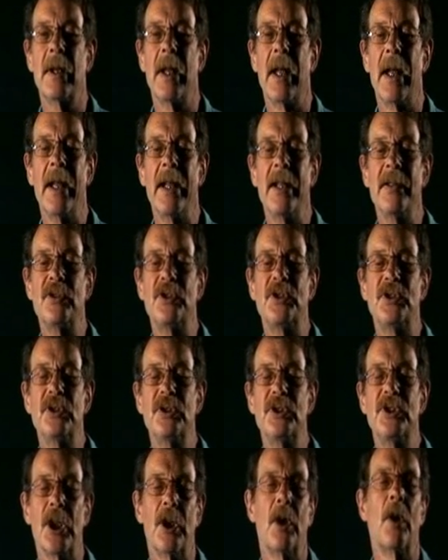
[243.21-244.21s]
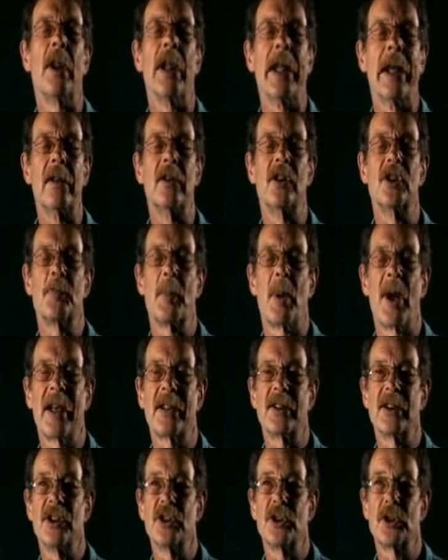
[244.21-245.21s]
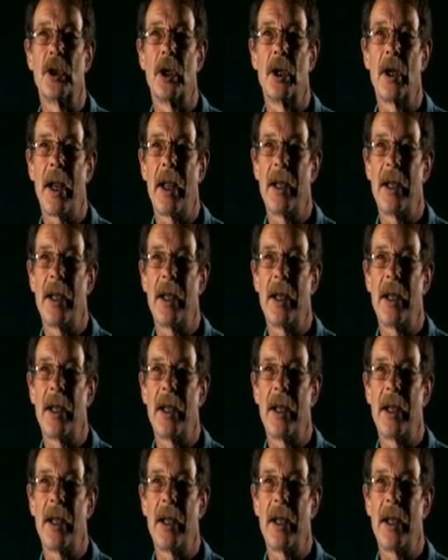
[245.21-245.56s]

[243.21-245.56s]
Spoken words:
a general English practitioner,